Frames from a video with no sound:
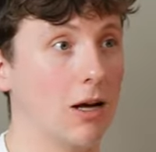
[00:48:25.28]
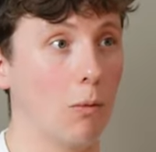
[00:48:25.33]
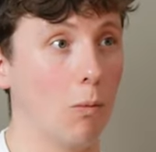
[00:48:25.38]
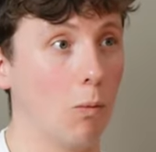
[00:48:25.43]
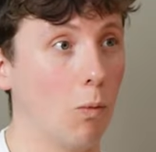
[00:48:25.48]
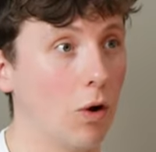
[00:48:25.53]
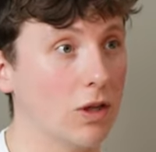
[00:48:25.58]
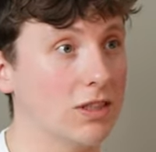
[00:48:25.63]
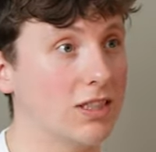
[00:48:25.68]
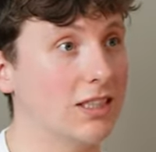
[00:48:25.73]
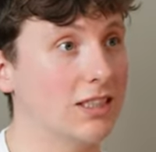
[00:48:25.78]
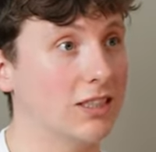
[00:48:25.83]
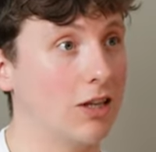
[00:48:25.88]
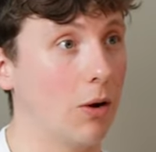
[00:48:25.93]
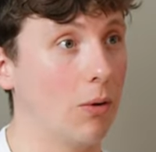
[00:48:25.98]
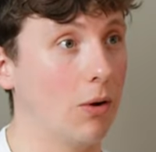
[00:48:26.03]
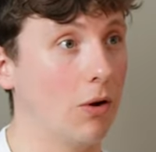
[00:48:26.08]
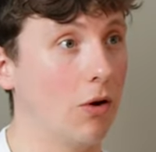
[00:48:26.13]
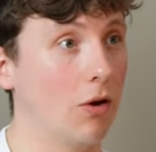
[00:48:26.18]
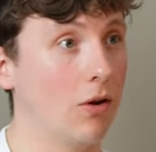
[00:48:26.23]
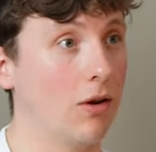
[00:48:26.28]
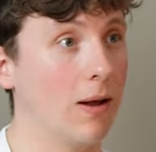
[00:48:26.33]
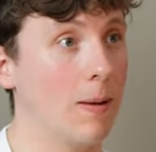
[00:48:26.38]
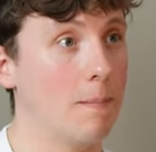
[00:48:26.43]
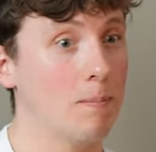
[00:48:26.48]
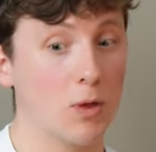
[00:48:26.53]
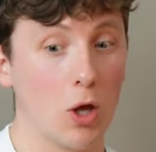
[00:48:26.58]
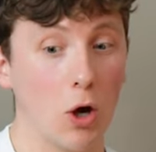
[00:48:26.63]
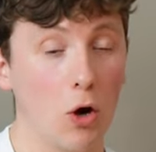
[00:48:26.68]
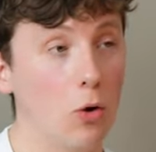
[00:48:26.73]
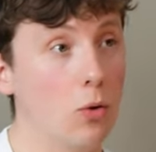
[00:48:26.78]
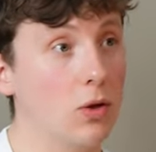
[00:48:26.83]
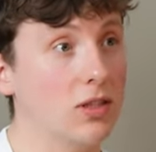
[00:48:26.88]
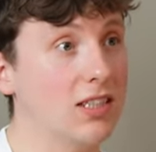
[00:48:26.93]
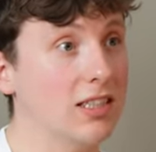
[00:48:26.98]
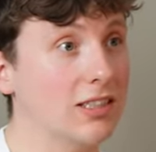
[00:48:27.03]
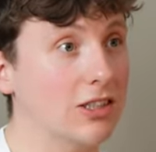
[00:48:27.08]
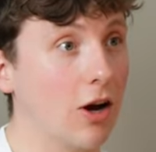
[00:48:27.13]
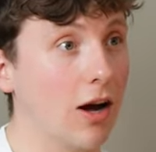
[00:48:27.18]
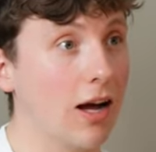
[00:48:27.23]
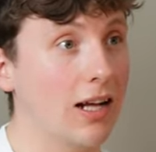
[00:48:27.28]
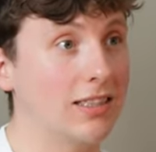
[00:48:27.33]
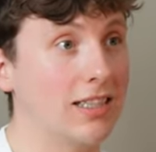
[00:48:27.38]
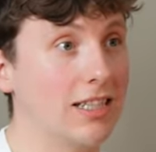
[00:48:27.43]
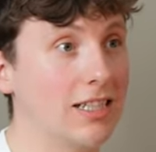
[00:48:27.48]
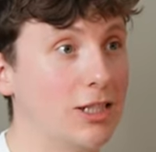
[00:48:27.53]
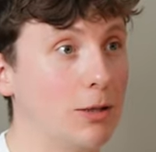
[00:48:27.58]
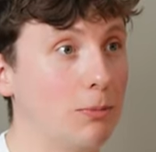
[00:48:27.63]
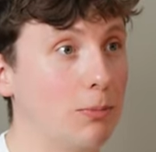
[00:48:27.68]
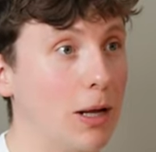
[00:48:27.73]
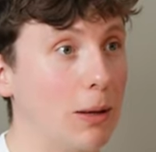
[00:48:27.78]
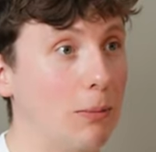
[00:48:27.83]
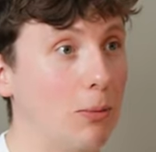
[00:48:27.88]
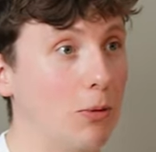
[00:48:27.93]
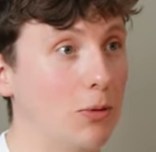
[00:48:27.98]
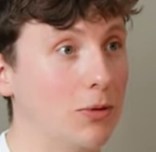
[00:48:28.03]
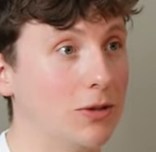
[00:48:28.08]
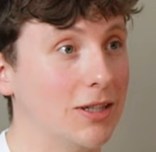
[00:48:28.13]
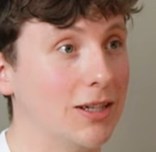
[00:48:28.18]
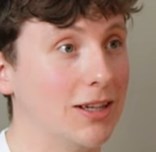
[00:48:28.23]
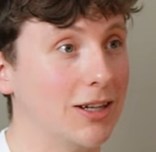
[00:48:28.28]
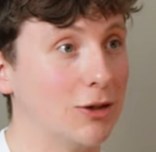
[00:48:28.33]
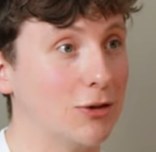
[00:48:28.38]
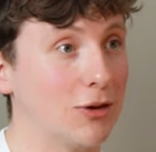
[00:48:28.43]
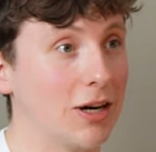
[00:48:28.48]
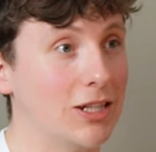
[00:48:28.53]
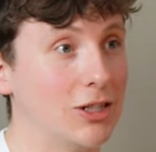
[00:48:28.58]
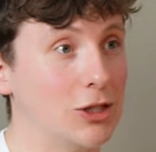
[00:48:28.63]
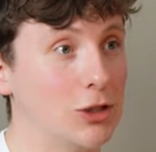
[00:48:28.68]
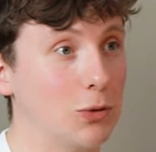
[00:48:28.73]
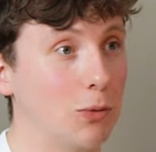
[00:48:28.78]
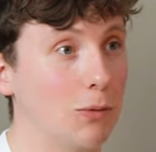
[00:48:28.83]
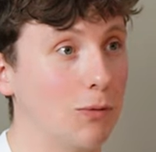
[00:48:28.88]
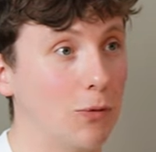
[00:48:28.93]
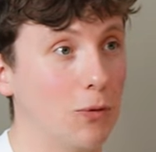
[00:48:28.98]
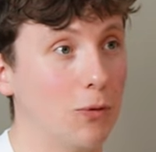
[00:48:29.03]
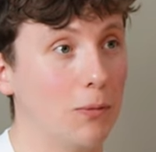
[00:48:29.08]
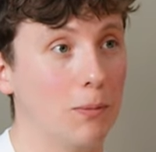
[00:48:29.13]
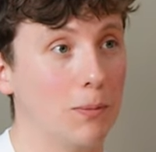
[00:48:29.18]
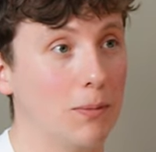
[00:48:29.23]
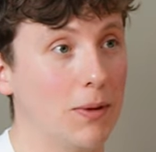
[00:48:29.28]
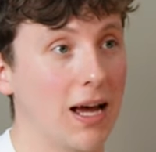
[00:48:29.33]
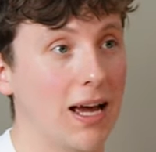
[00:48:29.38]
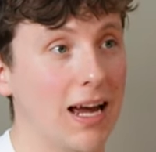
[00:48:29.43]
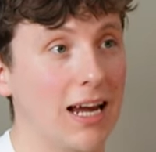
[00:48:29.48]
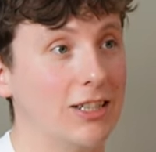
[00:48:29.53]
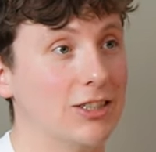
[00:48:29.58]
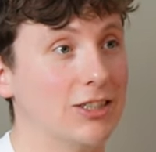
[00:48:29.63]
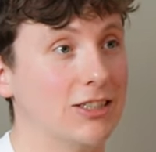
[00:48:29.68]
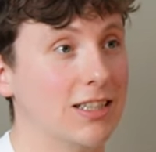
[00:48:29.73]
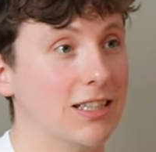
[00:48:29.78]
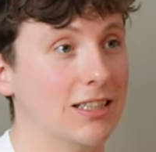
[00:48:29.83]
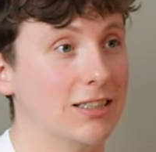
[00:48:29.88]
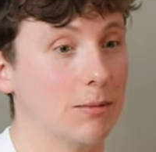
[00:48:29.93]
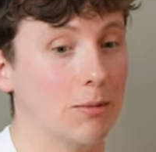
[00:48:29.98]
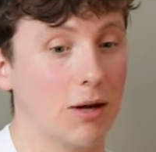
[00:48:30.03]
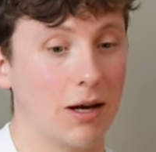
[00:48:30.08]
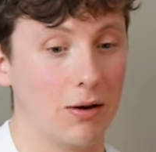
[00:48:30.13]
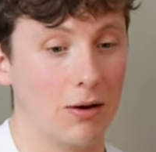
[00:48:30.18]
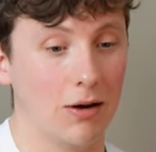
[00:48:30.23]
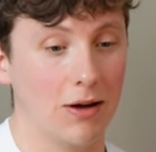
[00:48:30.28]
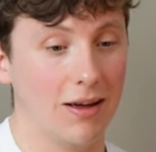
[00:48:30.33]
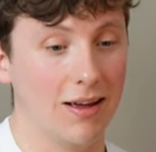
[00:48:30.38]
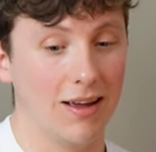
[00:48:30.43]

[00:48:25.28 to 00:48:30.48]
like, what is going on? Who is this guy teaching people to create short form agencies? I'm like,